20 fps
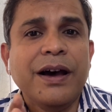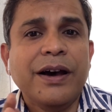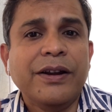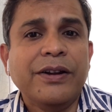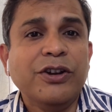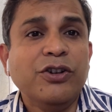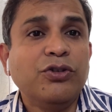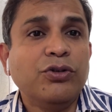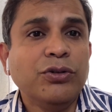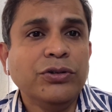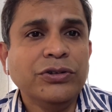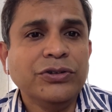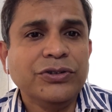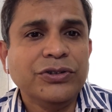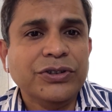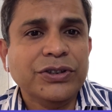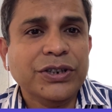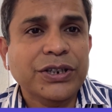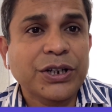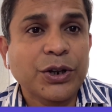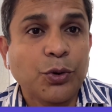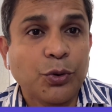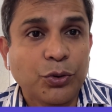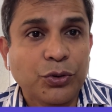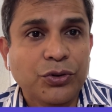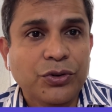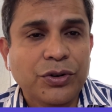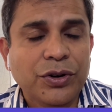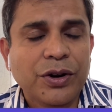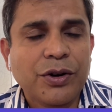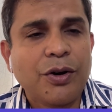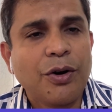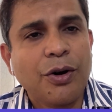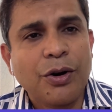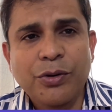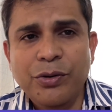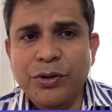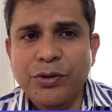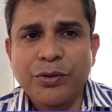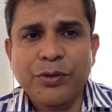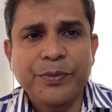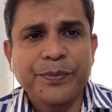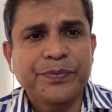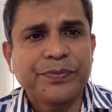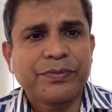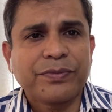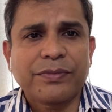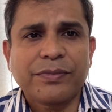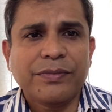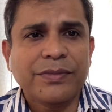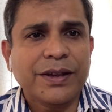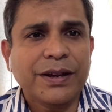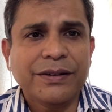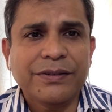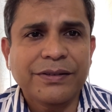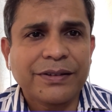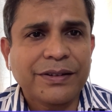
resource used. All we know that